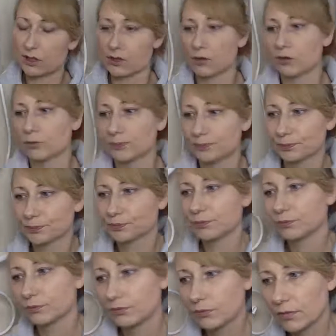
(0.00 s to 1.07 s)
So
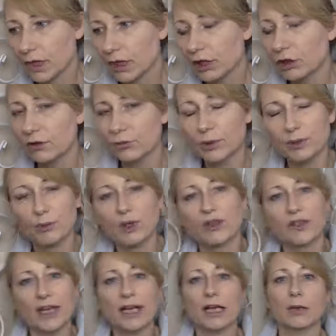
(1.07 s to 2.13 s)
you know, we, we
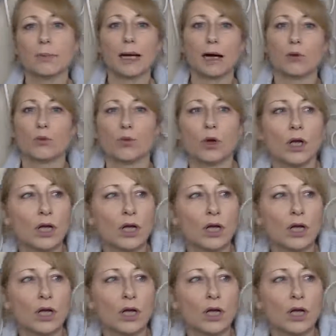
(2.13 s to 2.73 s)
think about